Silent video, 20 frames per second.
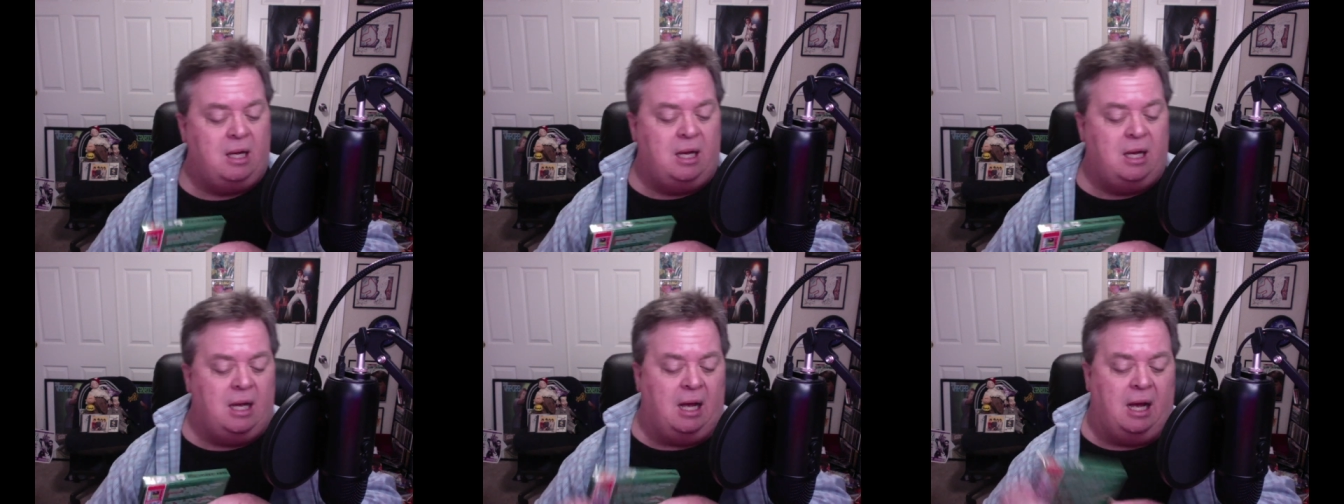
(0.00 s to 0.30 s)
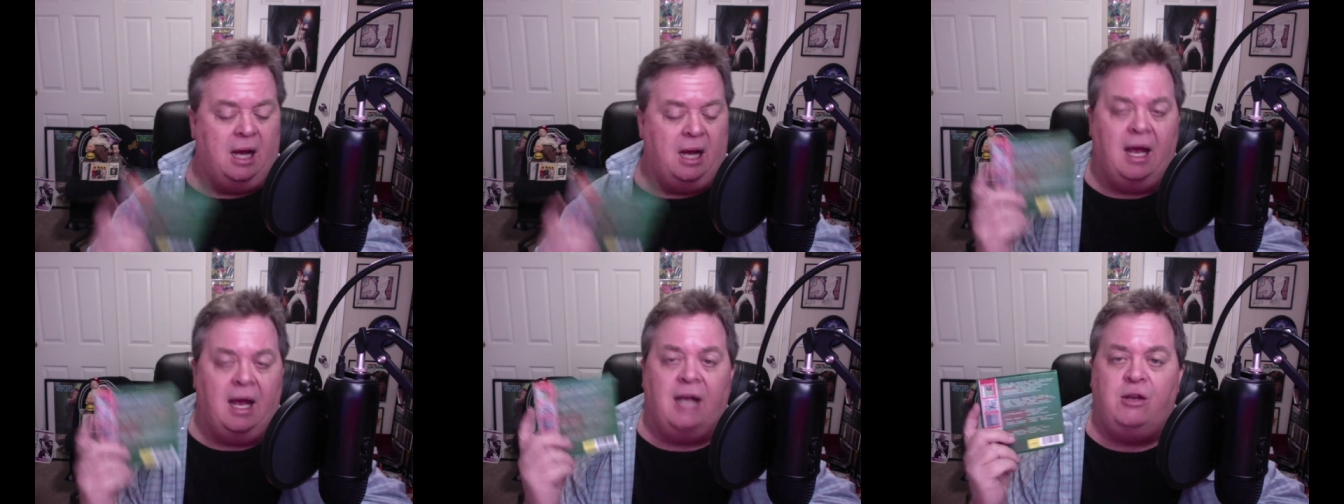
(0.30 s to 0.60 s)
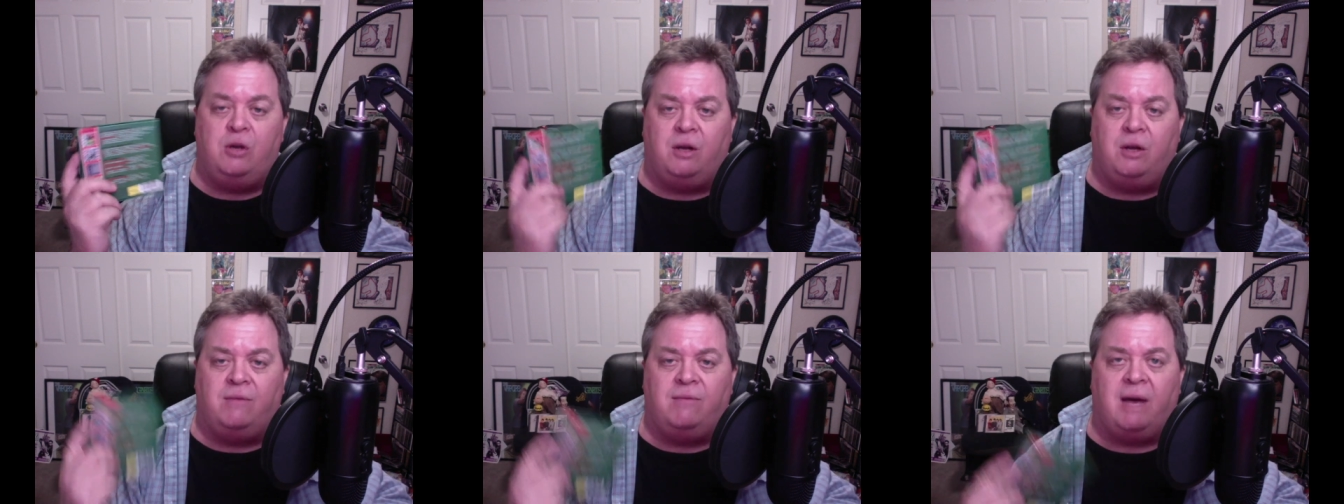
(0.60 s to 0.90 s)
Uh, and you
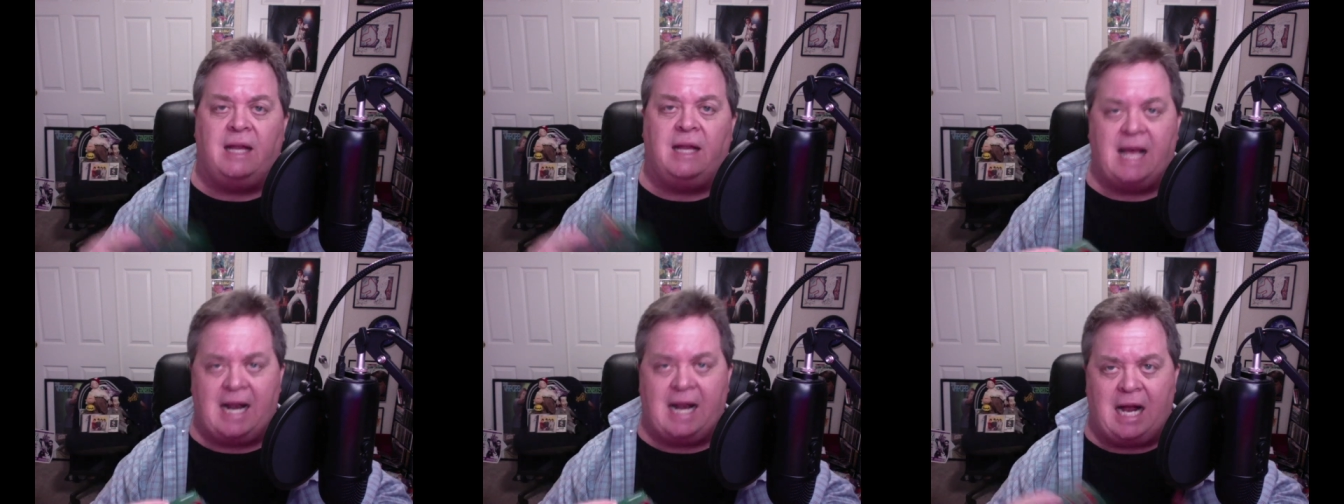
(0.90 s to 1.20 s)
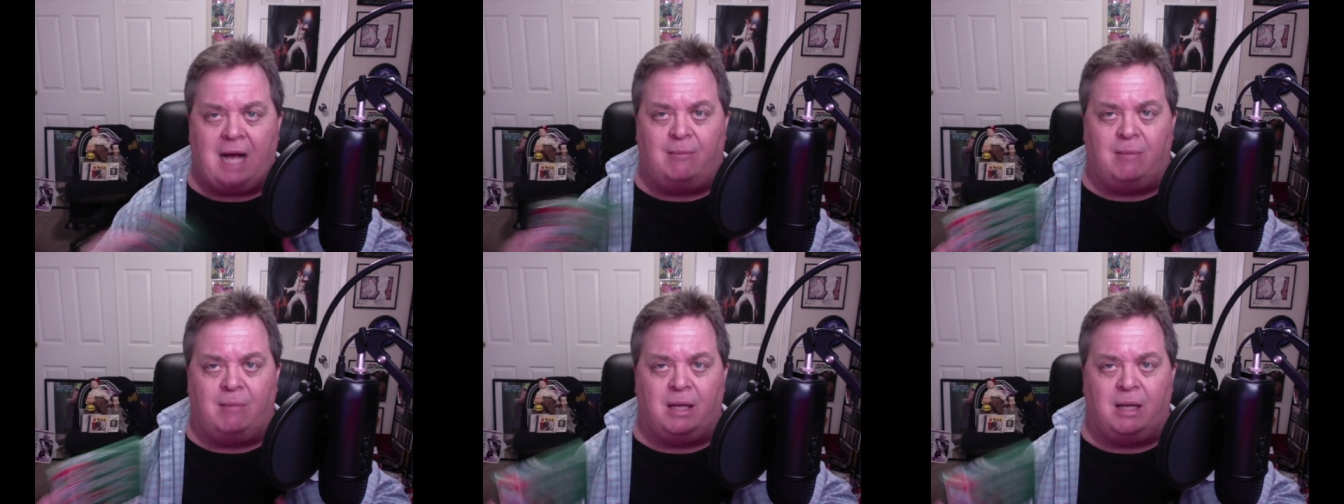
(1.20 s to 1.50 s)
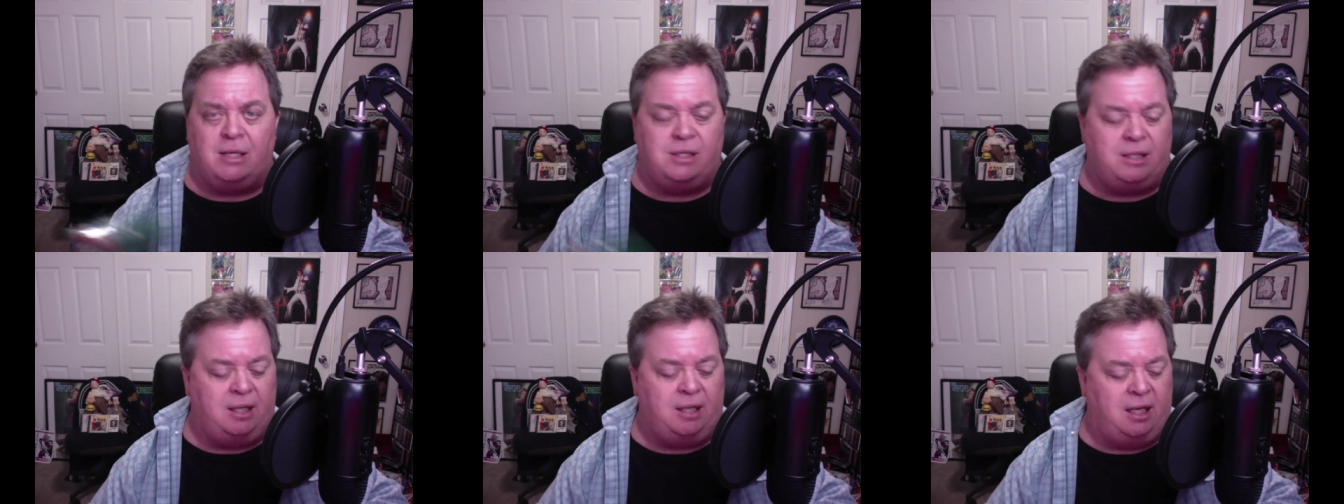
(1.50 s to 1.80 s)
can find that album on
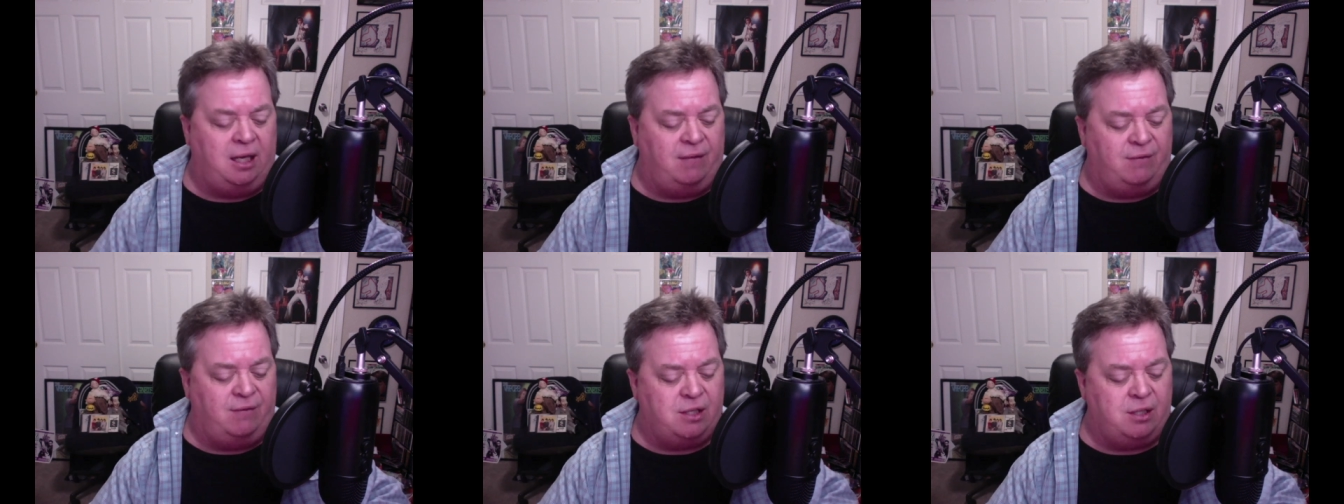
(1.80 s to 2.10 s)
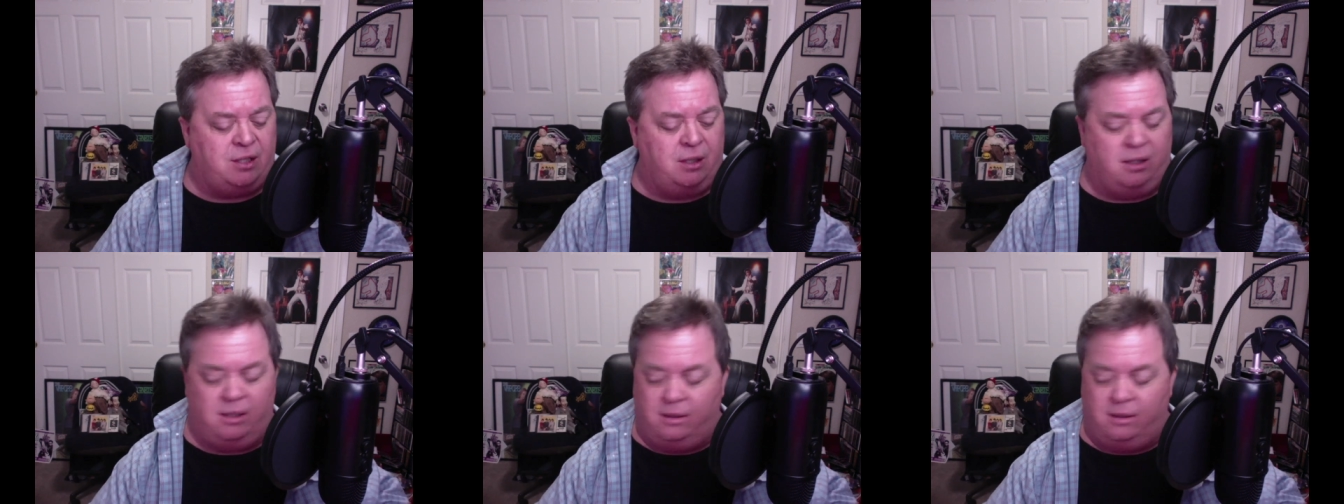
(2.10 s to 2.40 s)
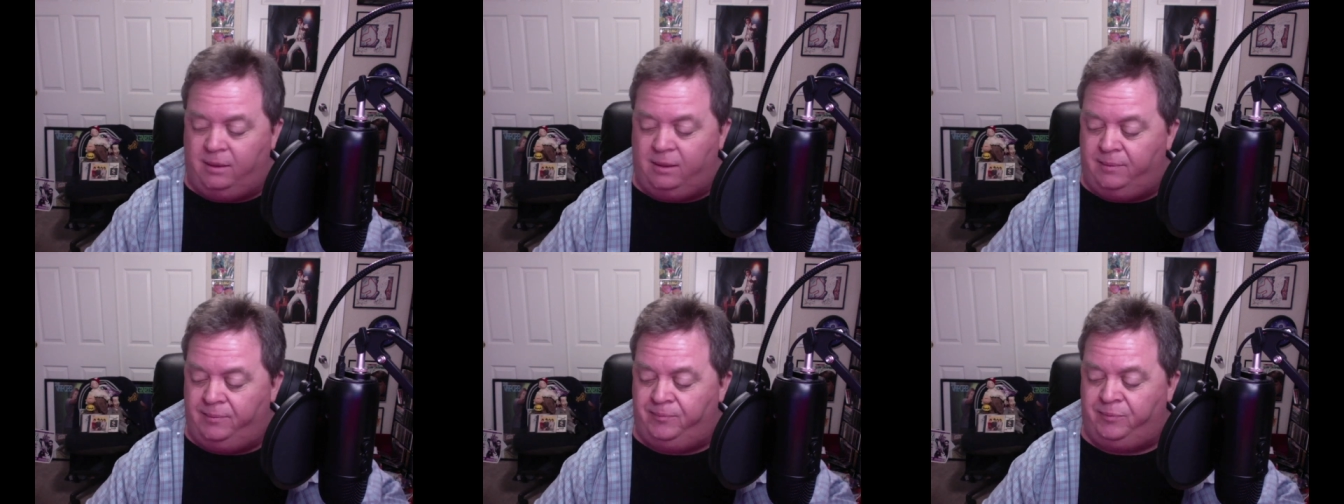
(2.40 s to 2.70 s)
CD if it's. It,
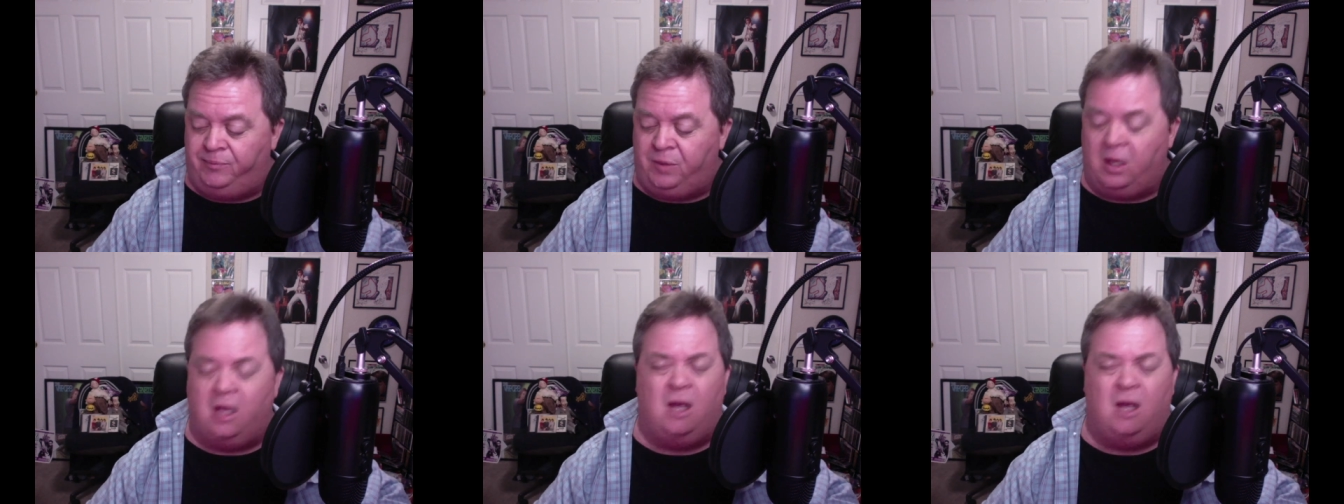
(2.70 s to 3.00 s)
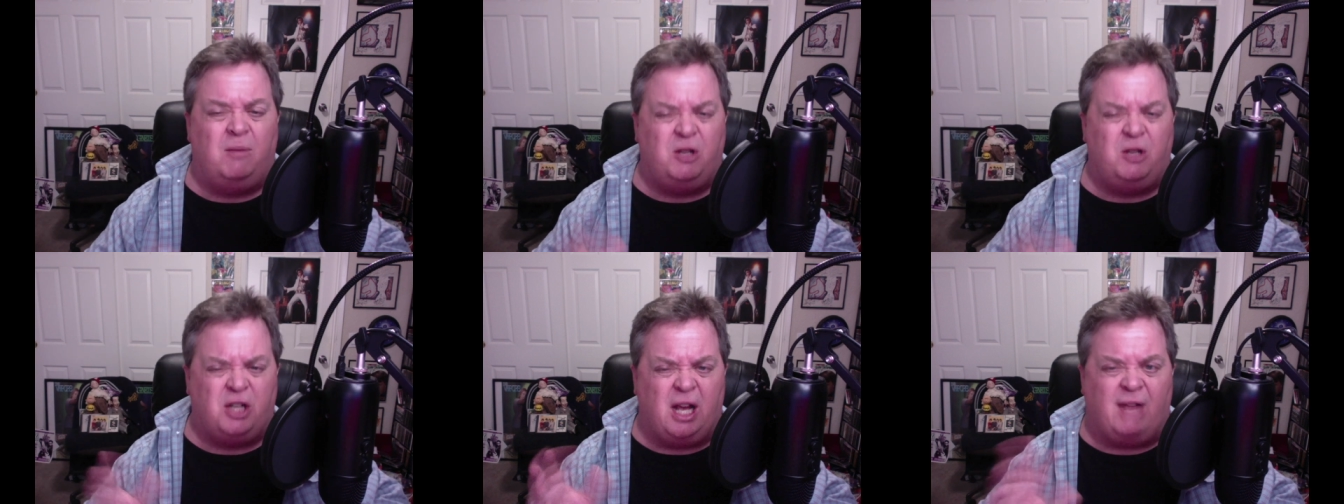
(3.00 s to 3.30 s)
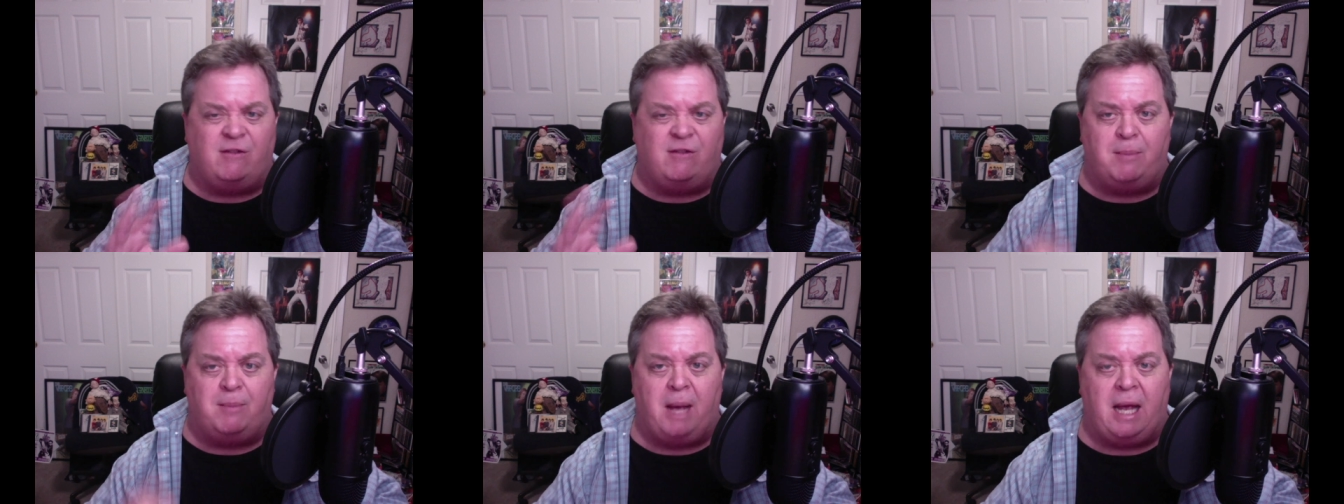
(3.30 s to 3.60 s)
but you have
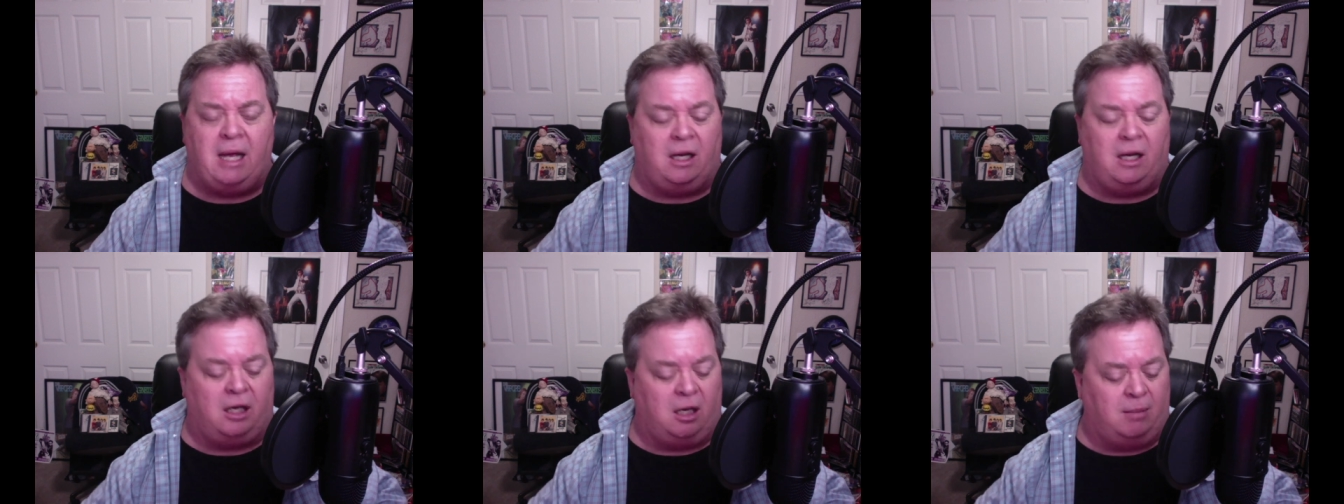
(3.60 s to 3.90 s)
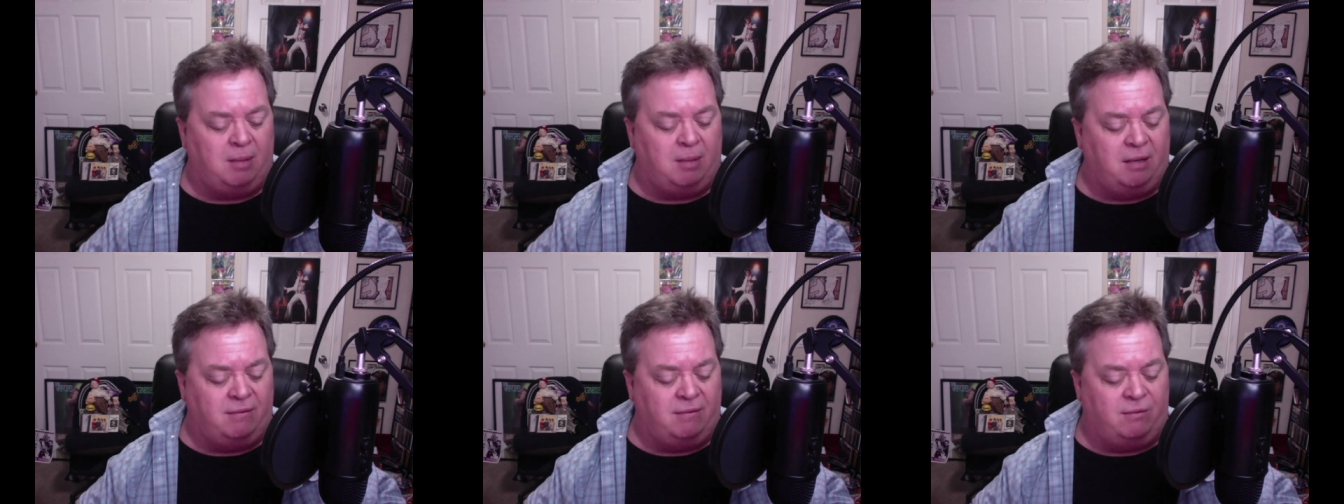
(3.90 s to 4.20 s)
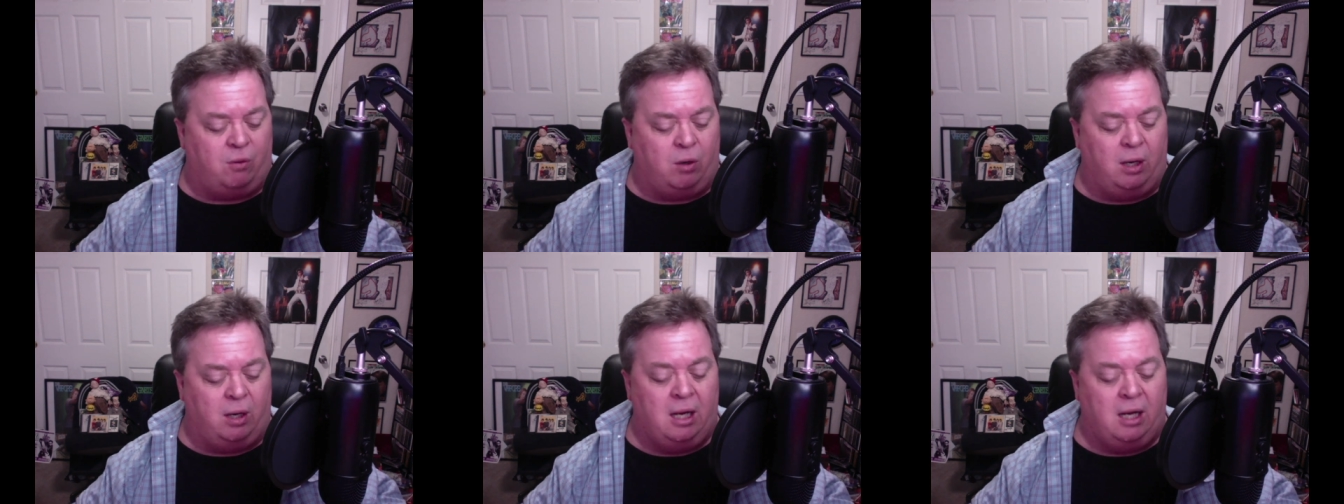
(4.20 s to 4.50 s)
to pay a little bit for
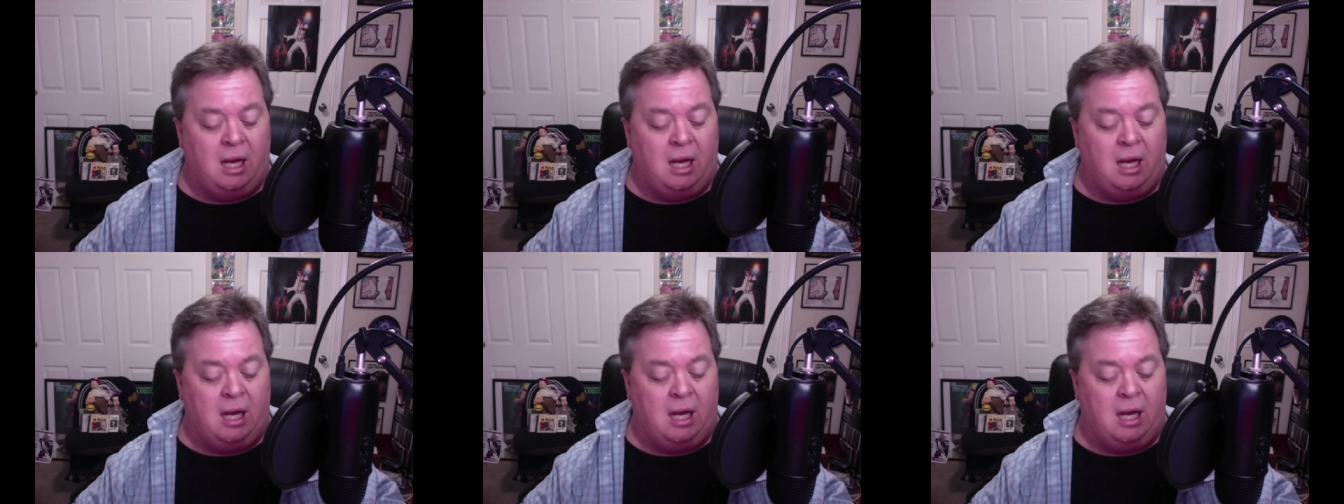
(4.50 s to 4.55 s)
it.